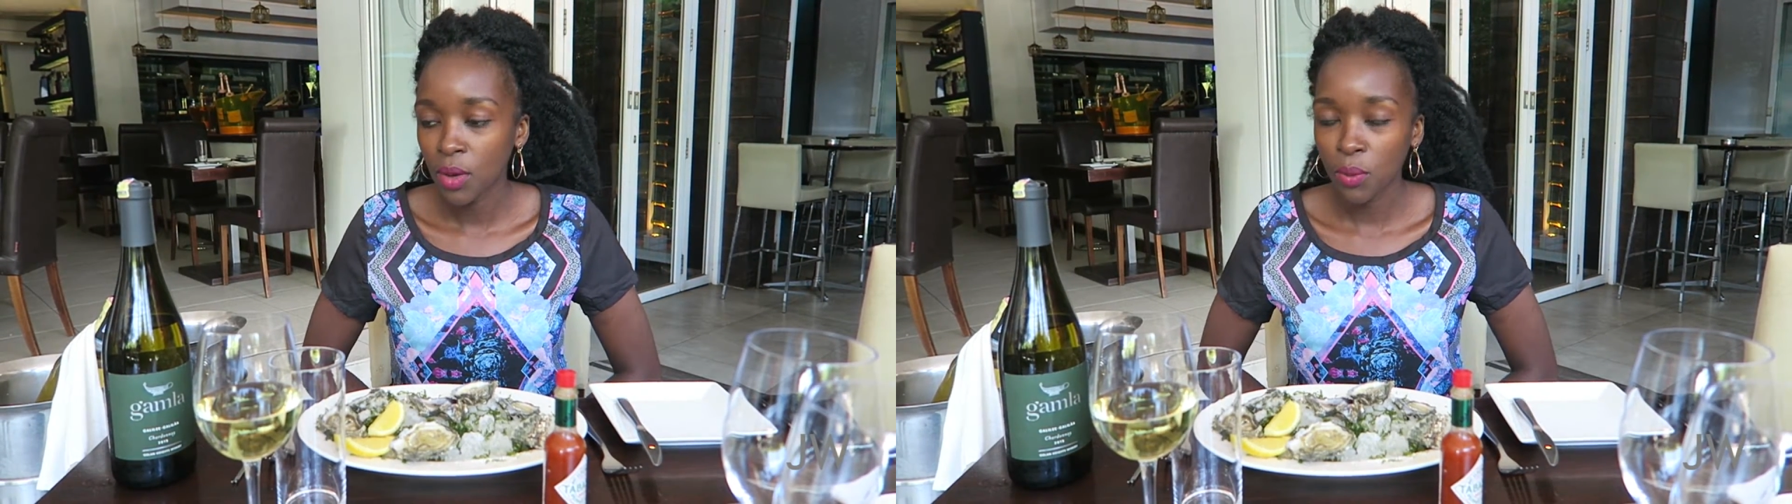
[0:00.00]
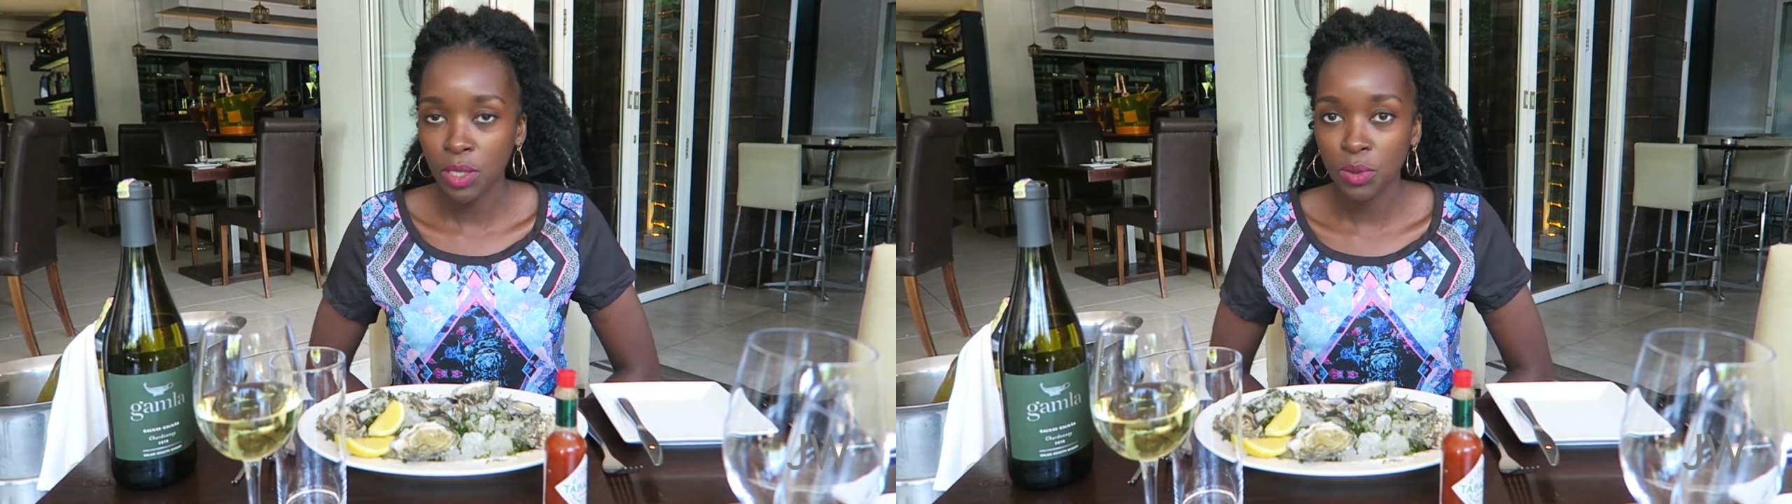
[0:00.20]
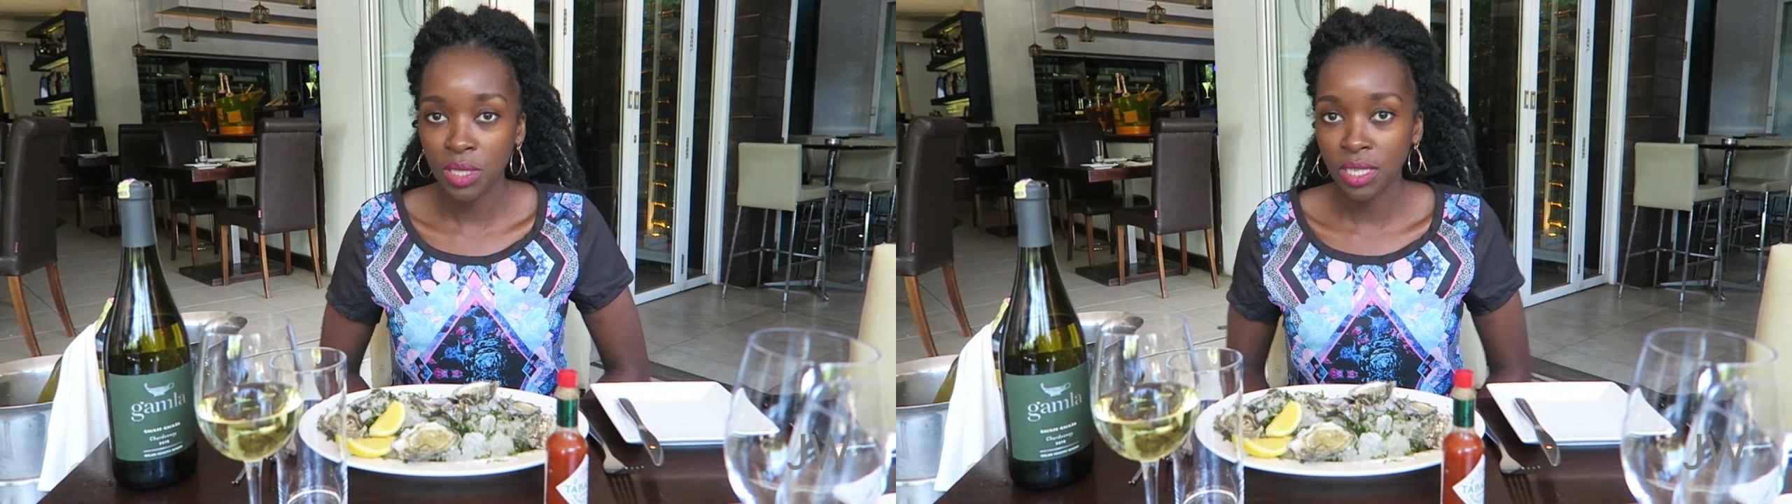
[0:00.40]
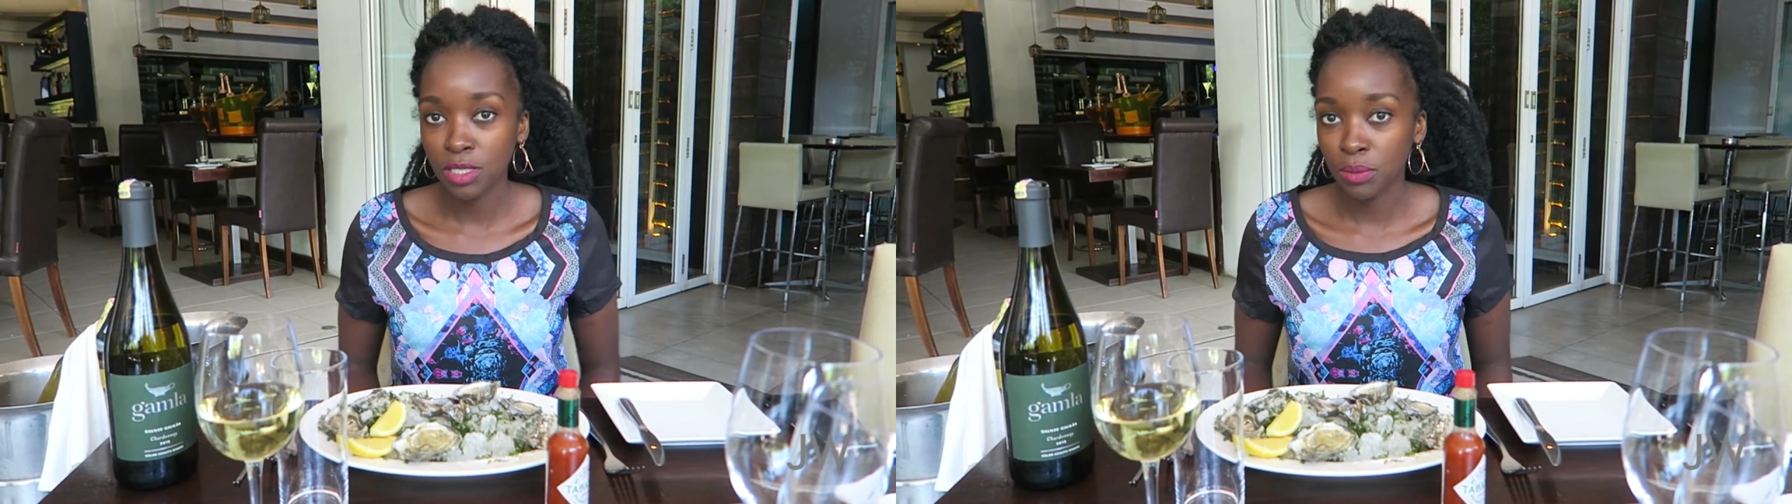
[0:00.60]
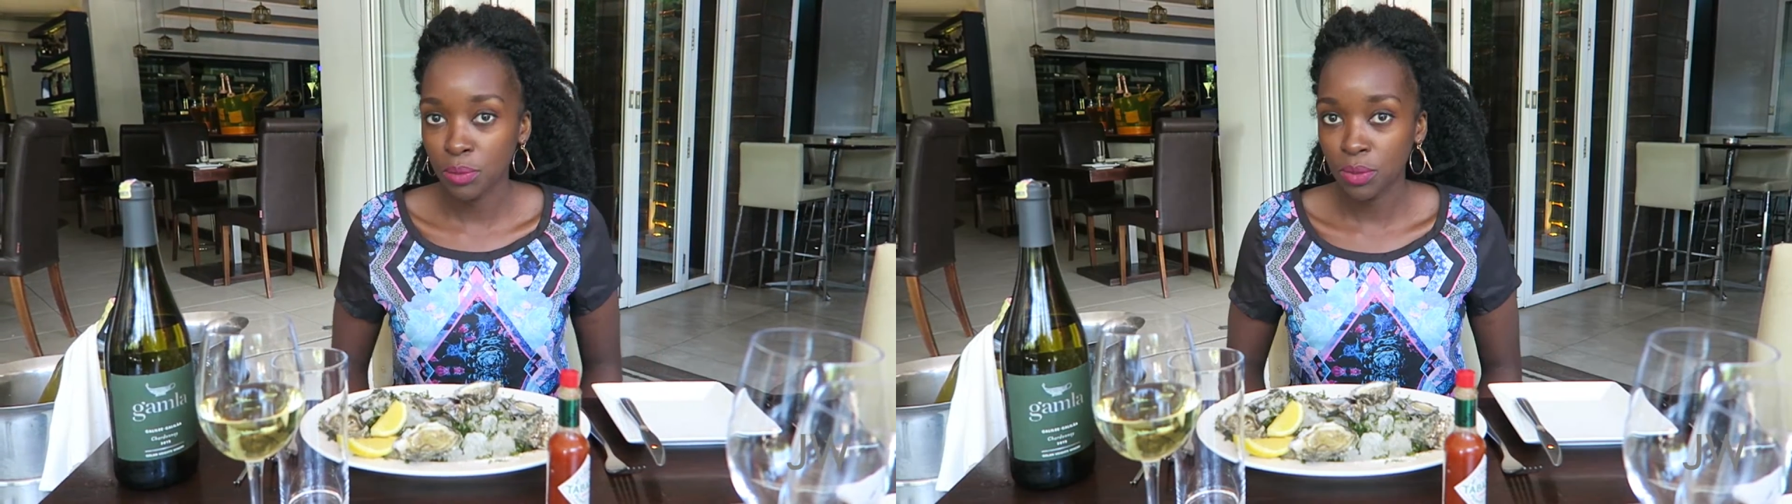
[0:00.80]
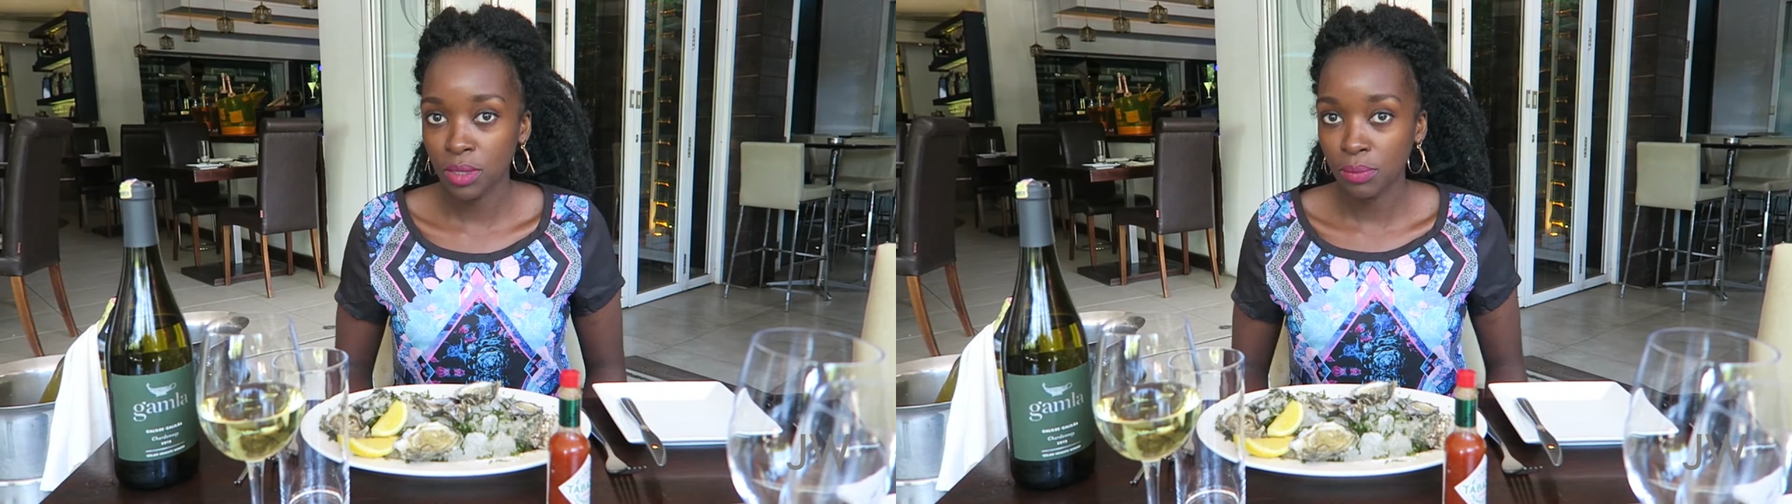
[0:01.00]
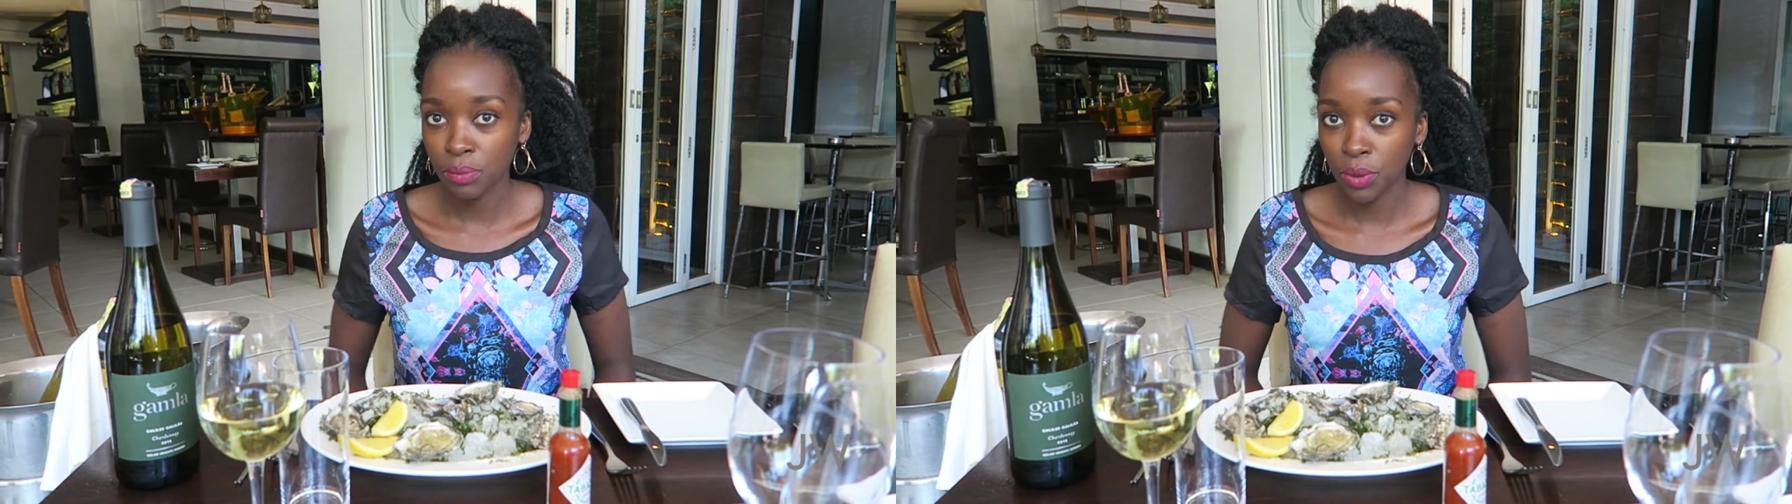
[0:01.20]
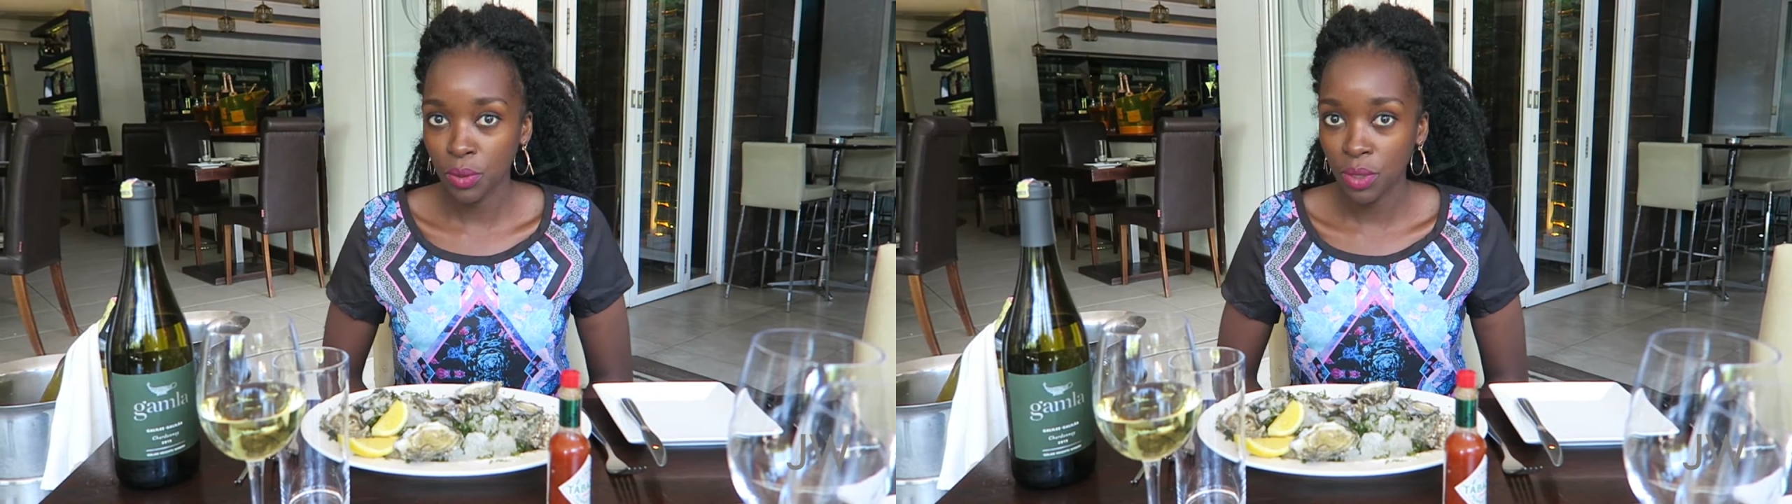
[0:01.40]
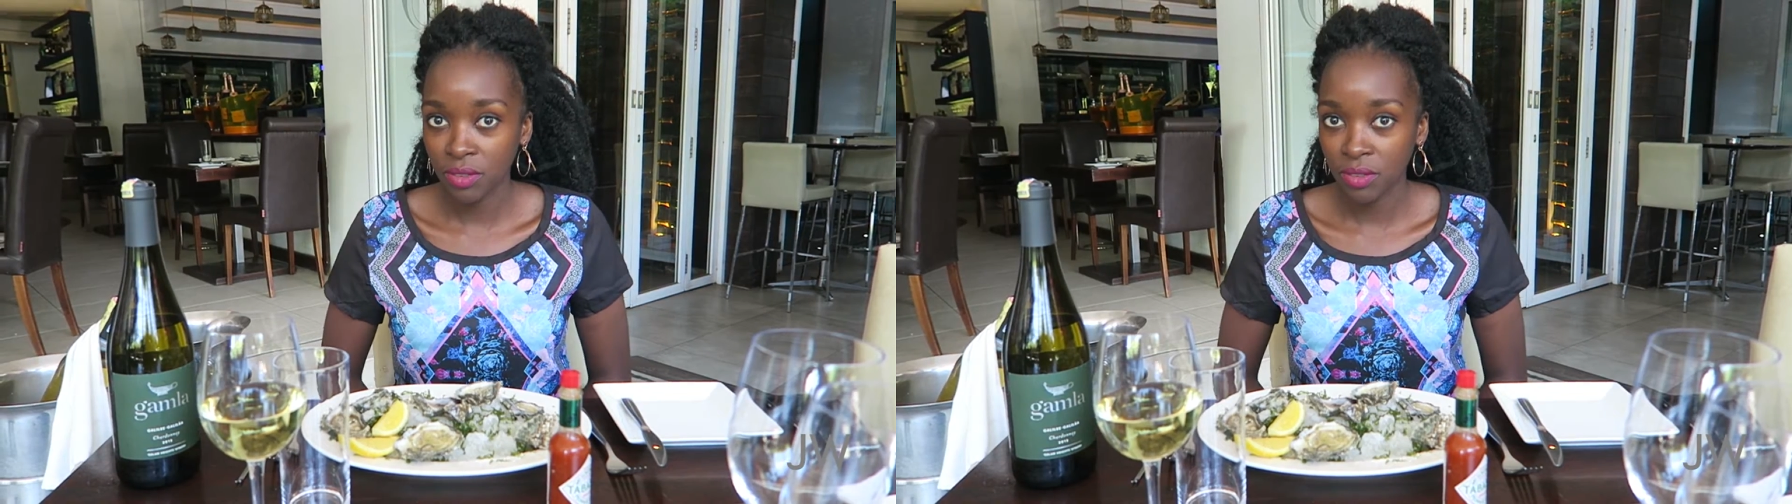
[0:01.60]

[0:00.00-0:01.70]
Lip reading: were doing the debut